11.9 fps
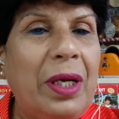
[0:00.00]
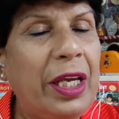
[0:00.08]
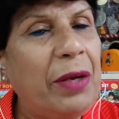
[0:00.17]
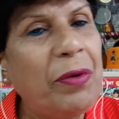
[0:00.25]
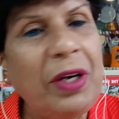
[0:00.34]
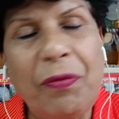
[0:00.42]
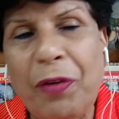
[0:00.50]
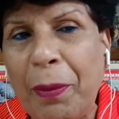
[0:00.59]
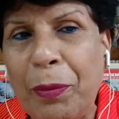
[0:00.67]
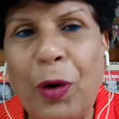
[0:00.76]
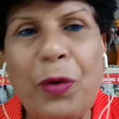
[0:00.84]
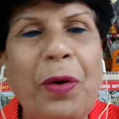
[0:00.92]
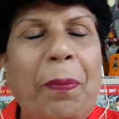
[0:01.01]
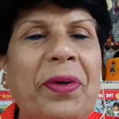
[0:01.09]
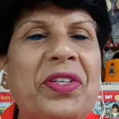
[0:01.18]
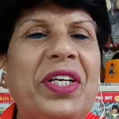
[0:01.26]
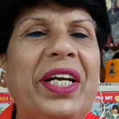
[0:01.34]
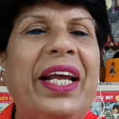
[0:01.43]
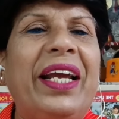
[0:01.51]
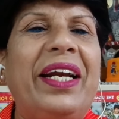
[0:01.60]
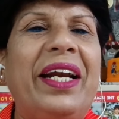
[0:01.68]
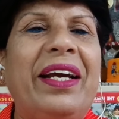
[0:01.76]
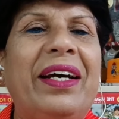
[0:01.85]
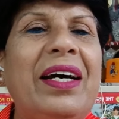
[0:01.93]
even if I'm not representing
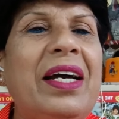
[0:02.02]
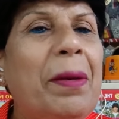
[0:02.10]
India,